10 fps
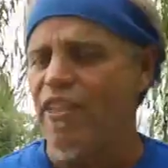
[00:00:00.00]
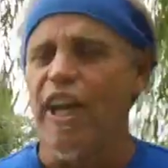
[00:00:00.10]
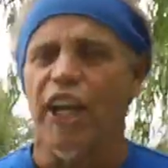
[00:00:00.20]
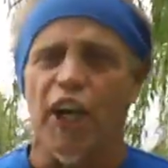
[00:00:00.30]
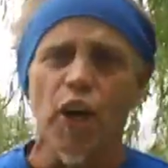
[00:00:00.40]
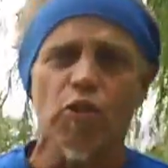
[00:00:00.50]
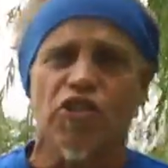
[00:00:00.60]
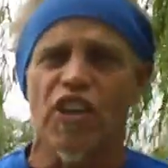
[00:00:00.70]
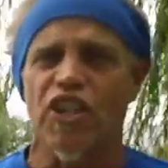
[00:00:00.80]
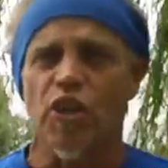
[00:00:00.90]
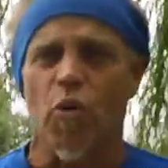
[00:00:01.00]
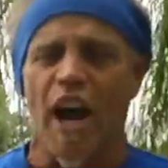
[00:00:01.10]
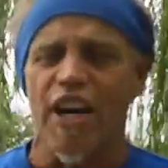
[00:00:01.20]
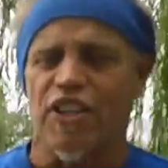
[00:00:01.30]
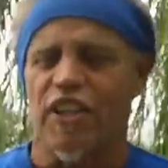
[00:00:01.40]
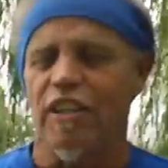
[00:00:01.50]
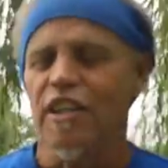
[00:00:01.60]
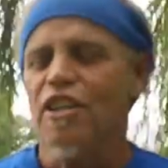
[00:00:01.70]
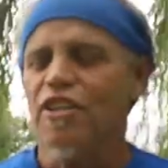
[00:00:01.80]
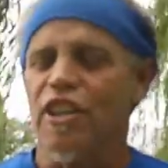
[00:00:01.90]
the acute situation,
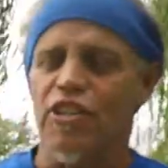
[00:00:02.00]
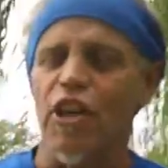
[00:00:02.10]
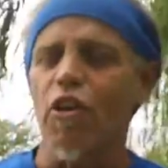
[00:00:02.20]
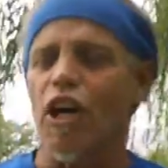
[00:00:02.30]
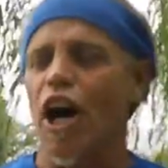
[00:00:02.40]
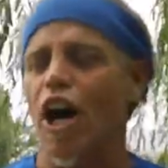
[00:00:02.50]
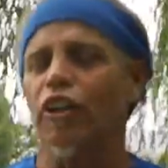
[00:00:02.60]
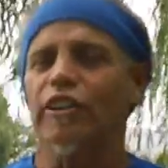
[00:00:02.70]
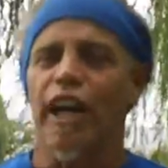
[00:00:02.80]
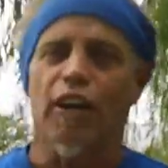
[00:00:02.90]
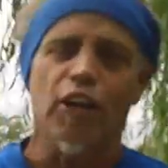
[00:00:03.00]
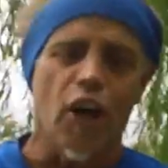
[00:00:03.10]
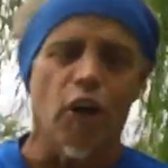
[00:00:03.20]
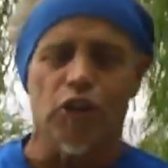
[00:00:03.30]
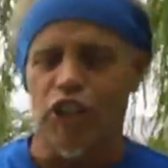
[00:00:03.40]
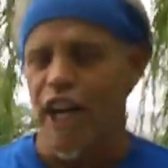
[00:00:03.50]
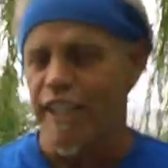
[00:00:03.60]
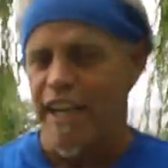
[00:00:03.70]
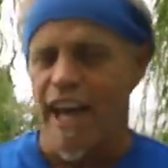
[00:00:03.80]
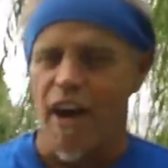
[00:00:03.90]
the so-called town cold
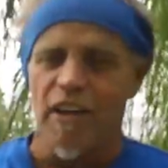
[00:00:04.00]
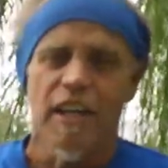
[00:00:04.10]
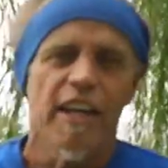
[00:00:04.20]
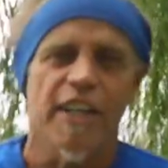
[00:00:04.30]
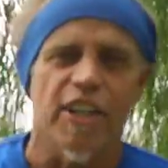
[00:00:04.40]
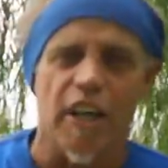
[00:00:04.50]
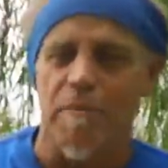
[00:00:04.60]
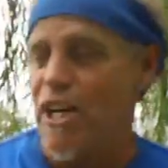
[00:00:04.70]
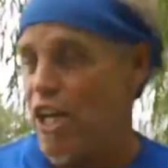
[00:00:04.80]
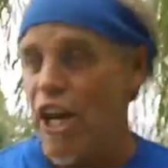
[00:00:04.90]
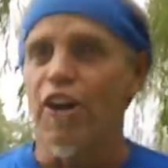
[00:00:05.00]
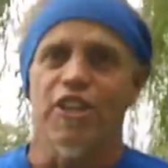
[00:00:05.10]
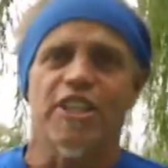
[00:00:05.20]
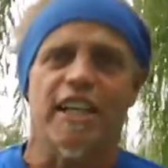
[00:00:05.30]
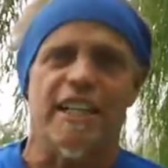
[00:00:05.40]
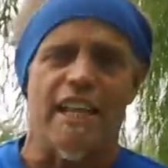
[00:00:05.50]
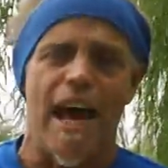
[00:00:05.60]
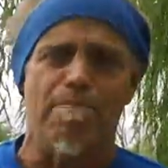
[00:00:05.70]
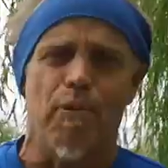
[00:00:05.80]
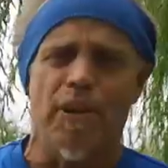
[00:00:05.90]
shutdown, it took him a year just to get to
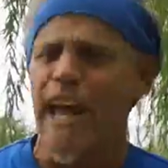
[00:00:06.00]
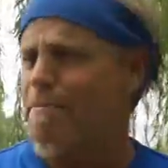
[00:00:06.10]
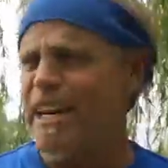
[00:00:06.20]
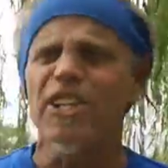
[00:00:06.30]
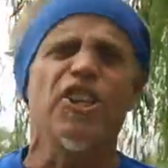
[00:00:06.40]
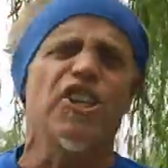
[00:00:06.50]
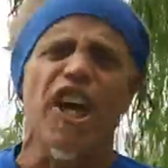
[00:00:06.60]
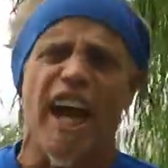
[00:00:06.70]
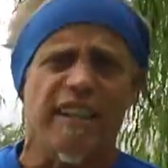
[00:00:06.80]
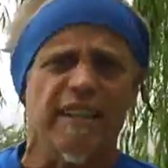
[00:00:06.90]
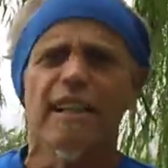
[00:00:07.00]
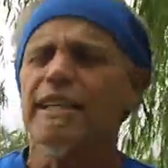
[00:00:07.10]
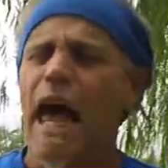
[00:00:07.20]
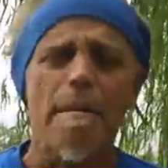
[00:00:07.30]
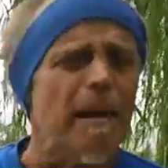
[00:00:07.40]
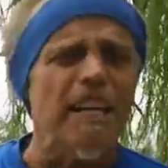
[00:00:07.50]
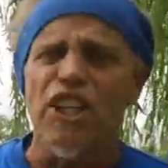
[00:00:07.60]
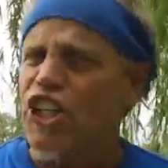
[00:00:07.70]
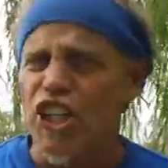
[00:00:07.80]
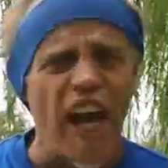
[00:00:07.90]
that point. That means shit. That means
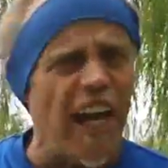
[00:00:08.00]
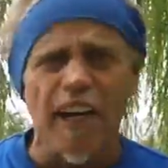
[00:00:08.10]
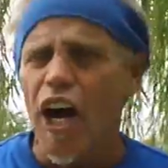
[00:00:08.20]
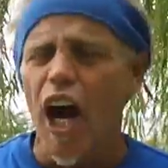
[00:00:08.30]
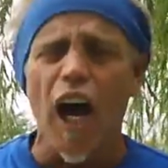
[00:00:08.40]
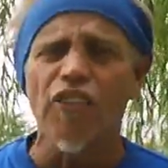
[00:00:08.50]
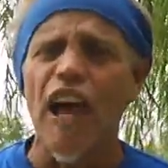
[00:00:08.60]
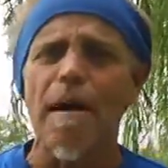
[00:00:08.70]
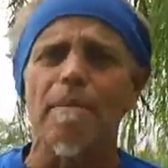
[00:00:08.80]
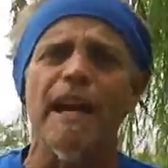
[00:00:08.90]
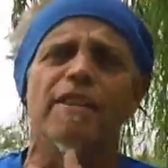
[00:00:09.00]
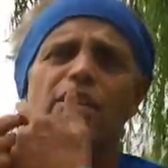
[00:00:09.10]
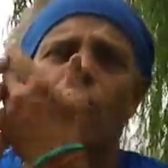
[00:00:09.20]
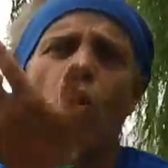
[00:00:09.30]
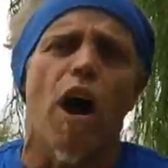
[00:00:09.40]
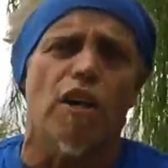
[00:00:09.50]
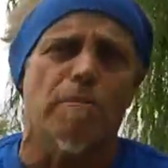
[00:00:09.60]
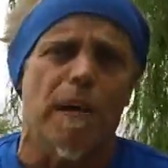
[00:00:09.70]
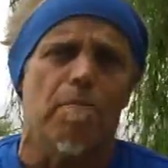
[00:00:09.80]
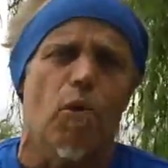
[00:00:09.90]
shit. All that means is the water's
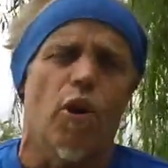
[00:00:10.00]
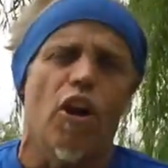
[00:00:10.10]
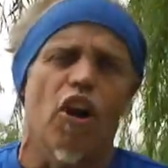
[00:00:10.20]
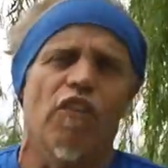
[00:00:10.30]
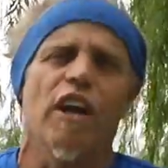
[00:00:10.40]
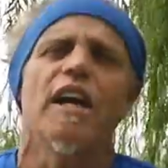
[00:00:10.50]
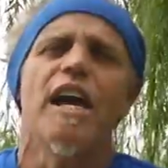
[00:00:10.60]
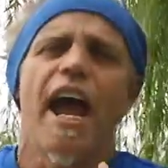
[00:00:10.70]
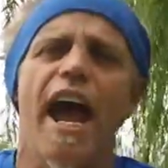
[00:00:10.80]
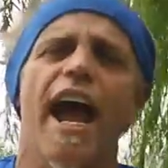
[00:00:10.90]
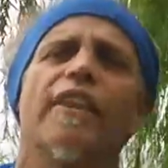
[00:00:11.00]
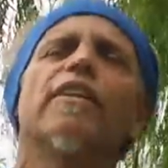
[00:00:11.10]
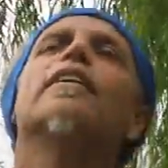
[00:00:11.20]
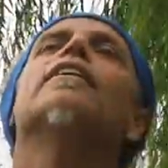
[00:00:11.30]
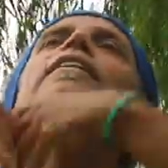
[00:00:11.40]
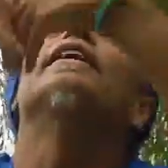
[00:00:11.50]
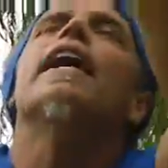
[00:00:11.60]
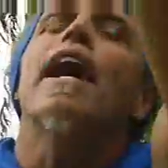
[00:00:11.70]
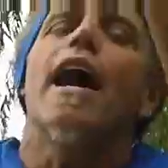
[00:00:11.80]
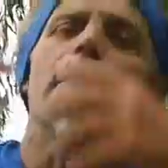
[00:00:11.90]
being poured over and the
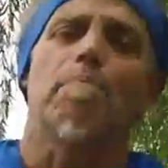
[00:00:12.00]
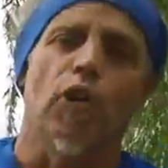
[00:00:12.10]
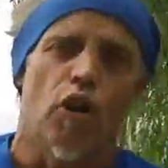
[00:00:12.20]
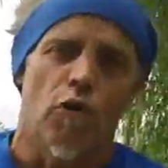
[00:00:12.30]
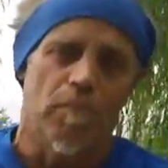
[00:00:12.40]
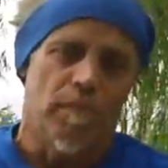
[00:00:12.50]
air plume